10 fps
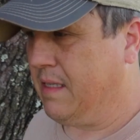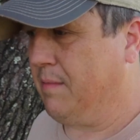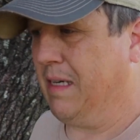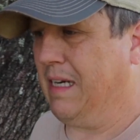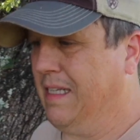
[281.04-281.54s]

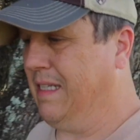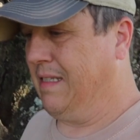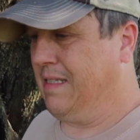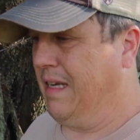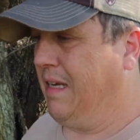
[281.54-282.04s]
Something I didn't
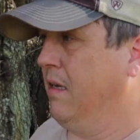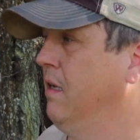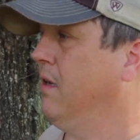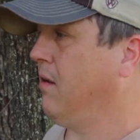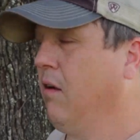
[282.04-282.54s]
say
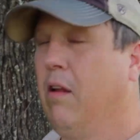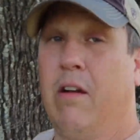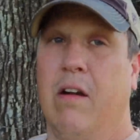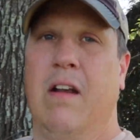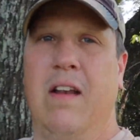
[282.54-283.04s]

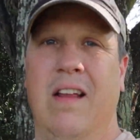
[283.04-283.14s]
earlier.